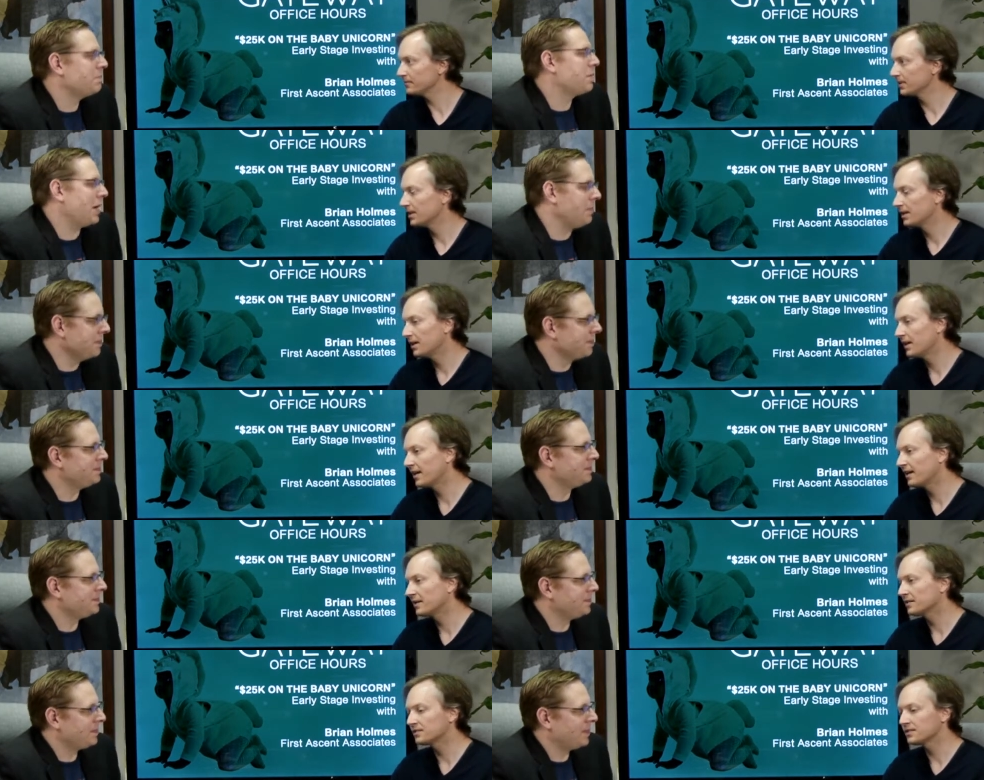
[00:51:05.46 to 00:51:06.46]
Speaker 1: Okay.
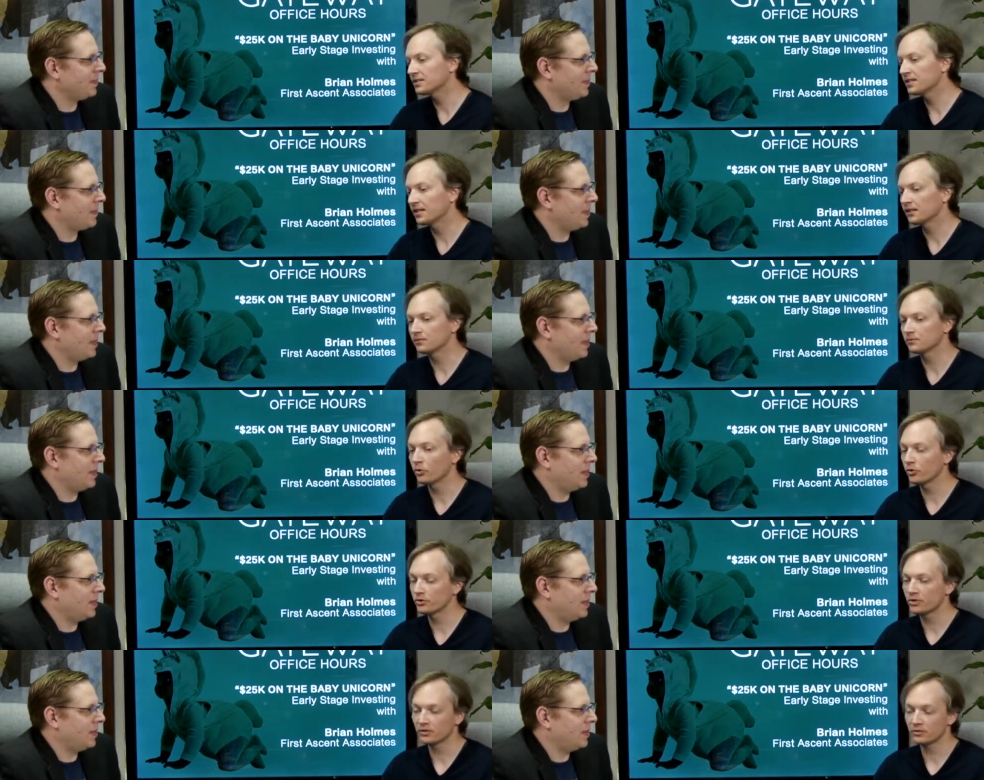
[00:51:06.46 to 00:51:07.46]
And uh, or
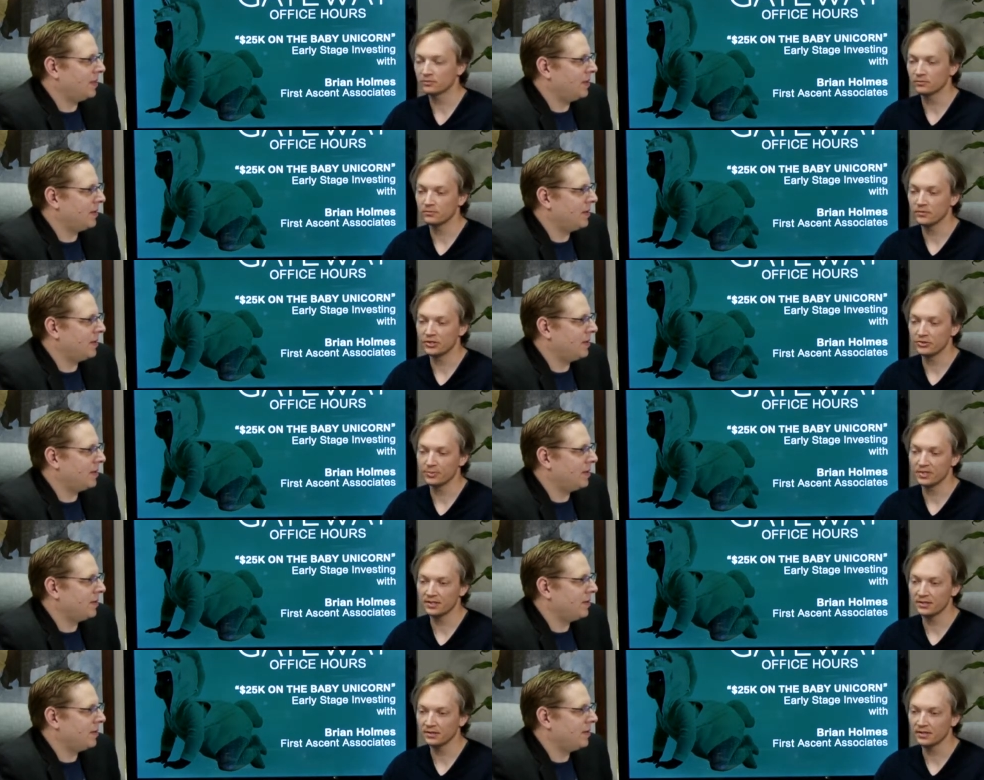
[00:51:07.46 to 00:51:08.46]
you can reach
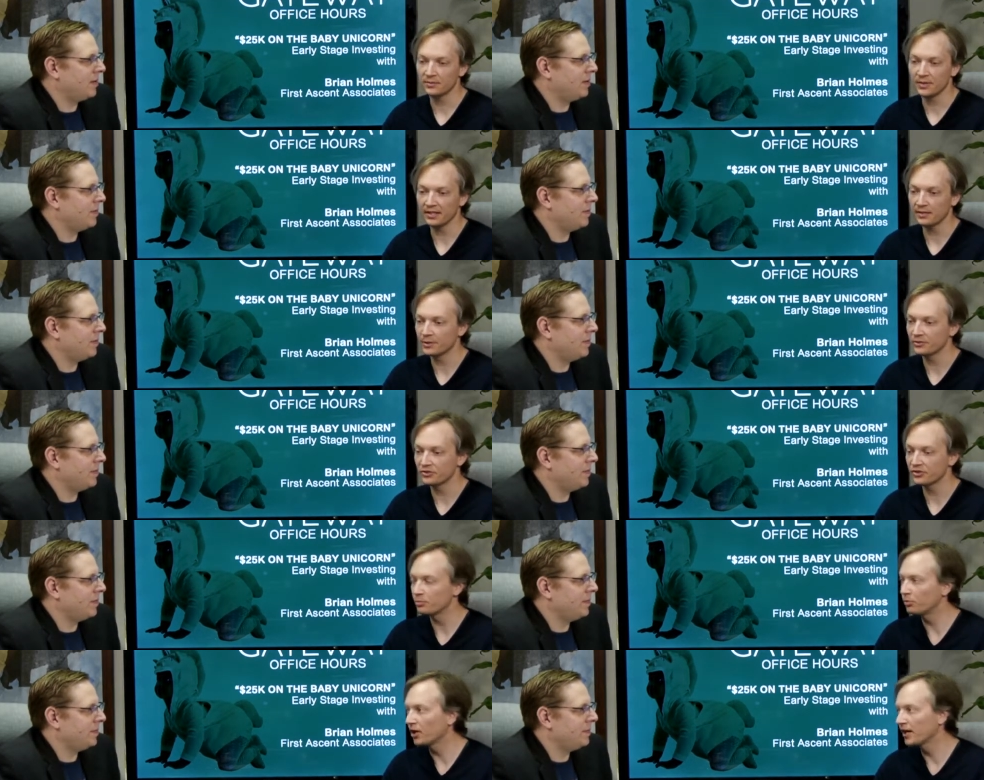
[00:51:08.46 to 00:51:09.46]
me. Uh, my email is
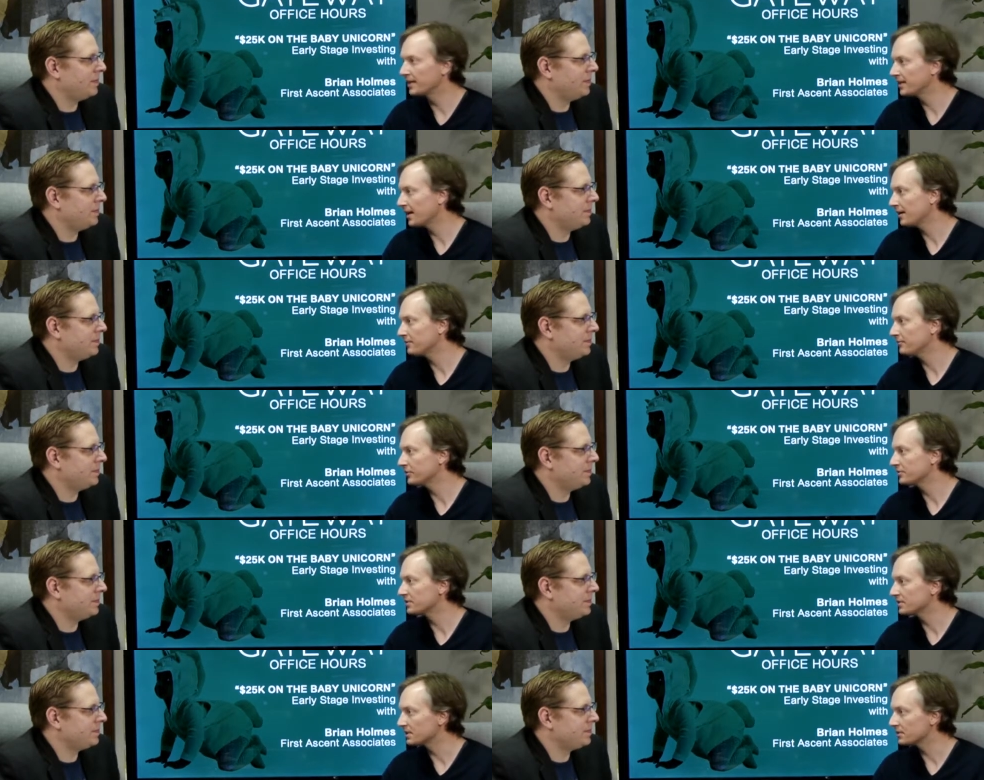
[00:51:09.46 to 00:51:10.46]
just Brian at First
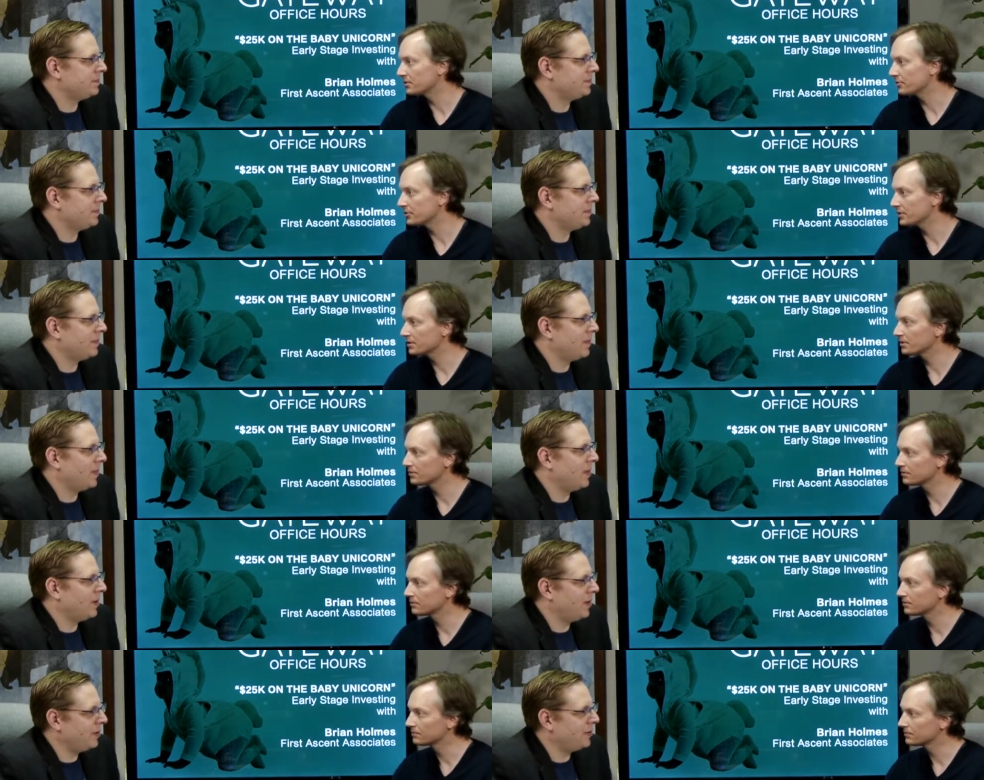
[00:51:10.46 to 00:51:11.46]
Ascent Associates.
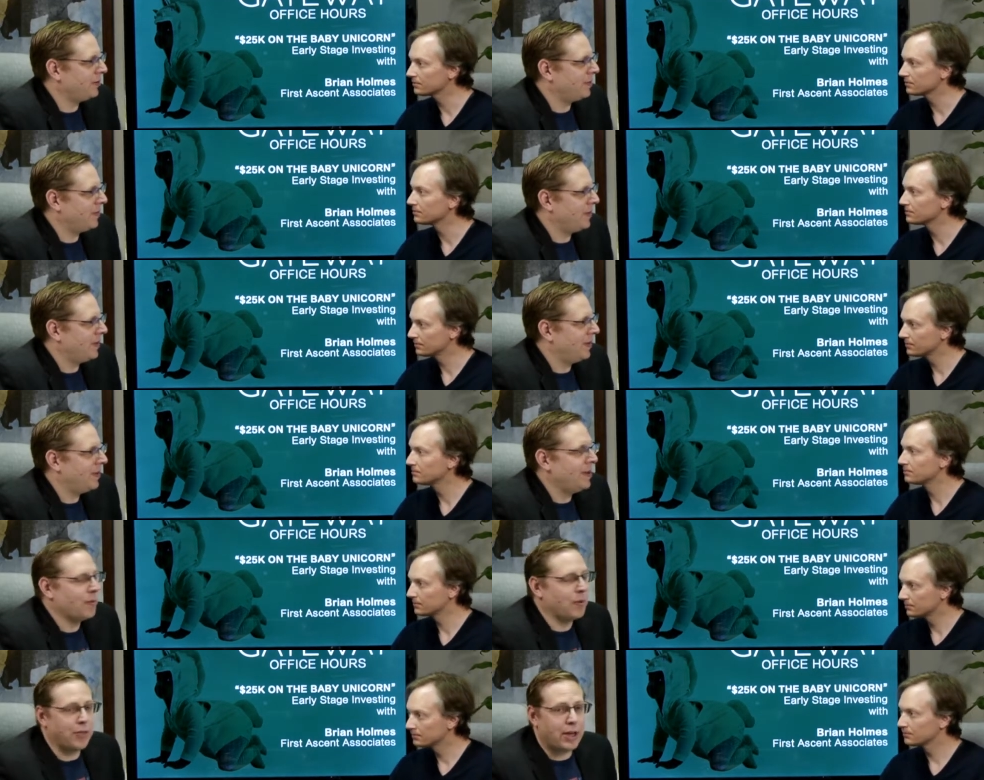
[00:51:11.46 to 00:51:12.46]
Speaker 2: Awesome.
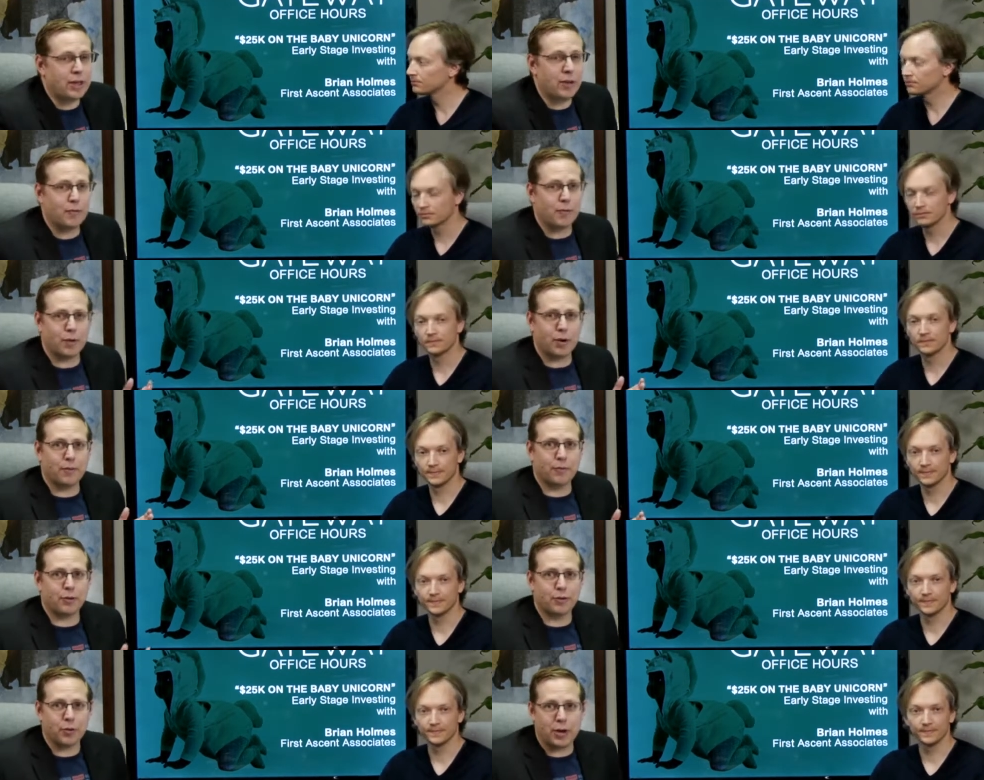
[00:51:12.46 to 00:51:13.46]
Well, thank you everyone
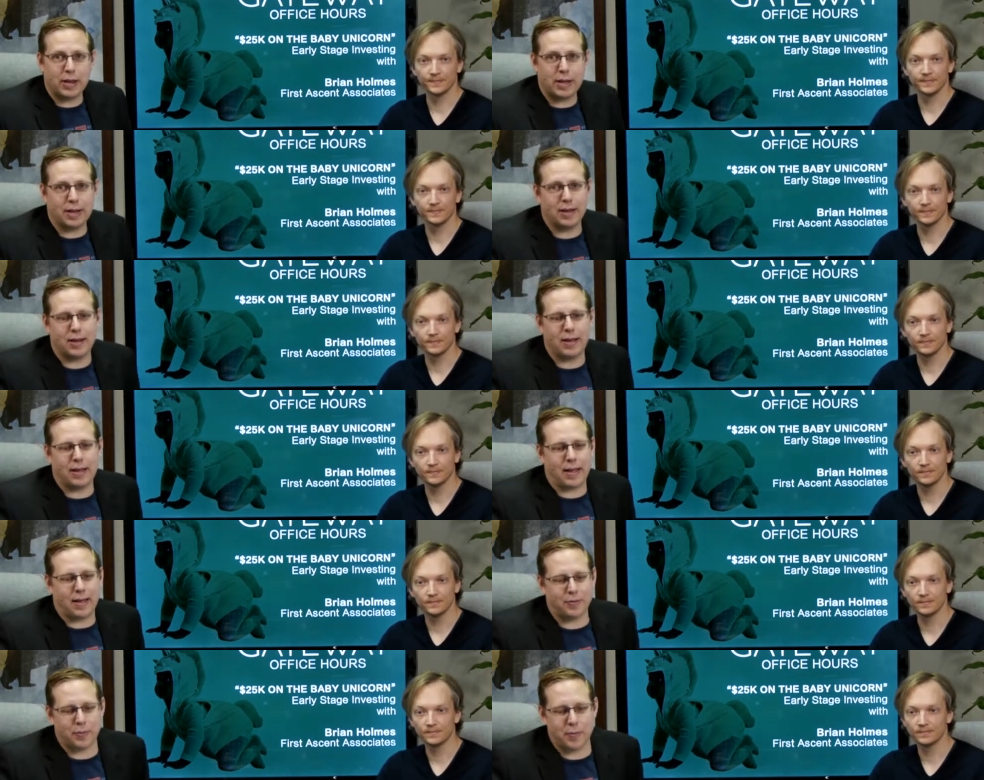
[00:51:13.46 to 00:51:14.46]
for joining. Uh,
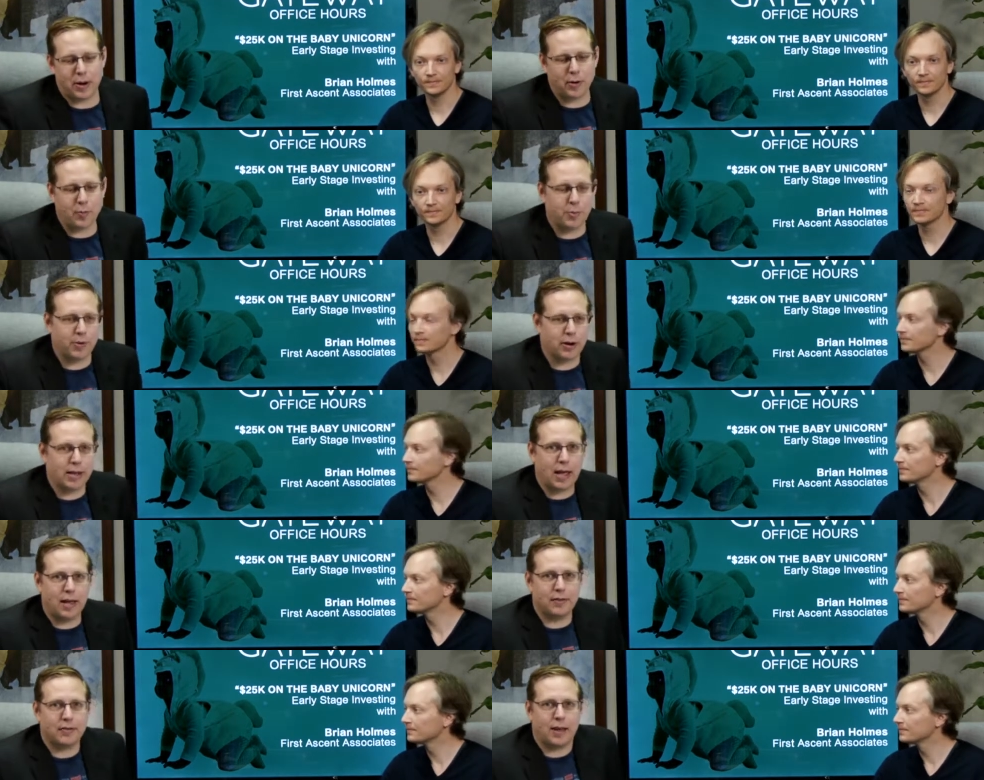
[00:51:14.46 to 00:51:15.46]
as a reminder, we
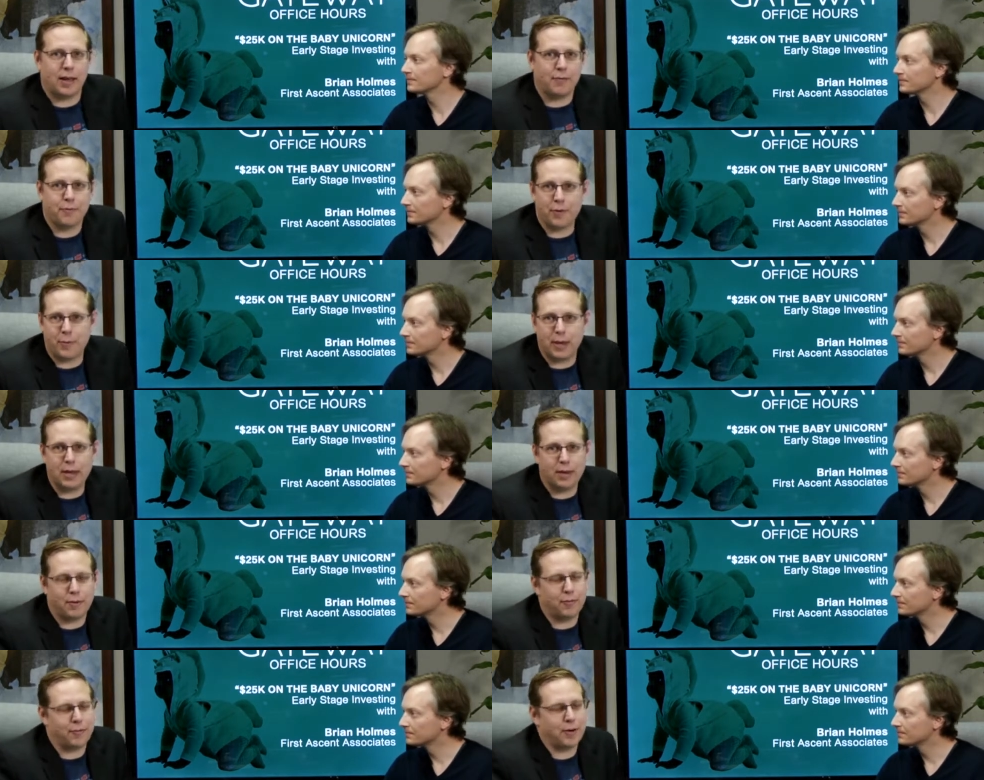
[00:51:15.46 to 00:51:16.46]
broadcast every
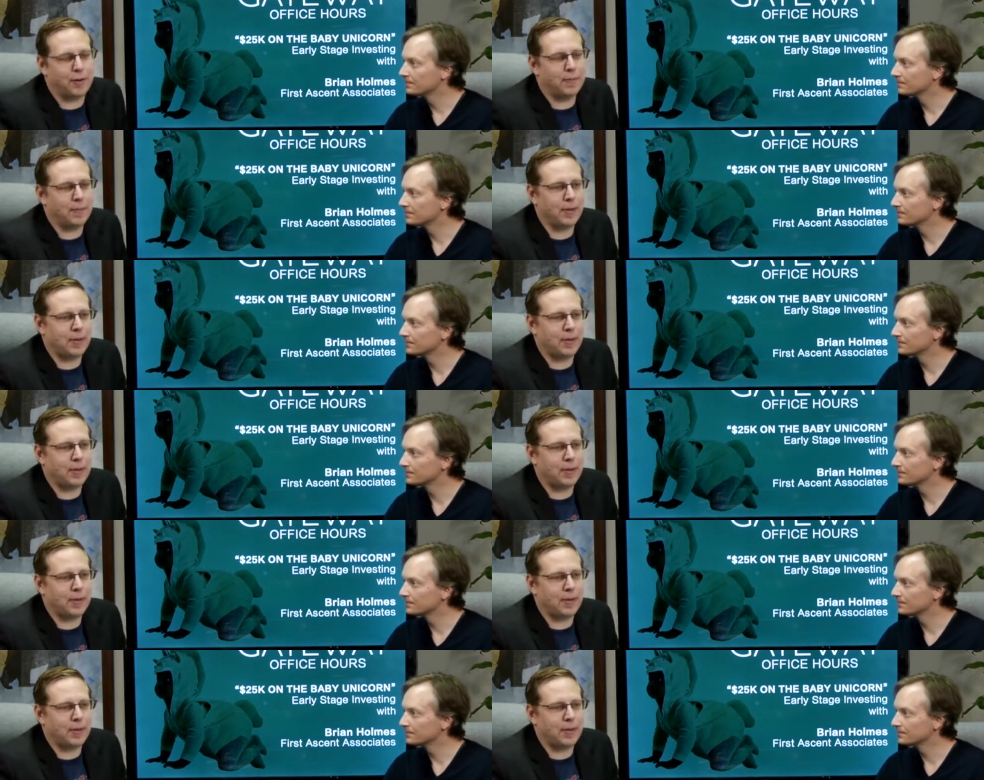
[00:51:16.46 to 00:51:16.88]
week from